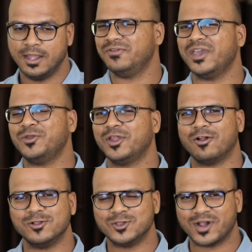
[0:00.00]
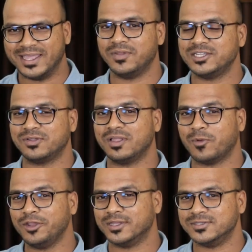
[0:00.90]
In fact, you can also connect external
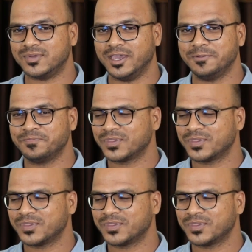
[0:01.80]
monitors, right?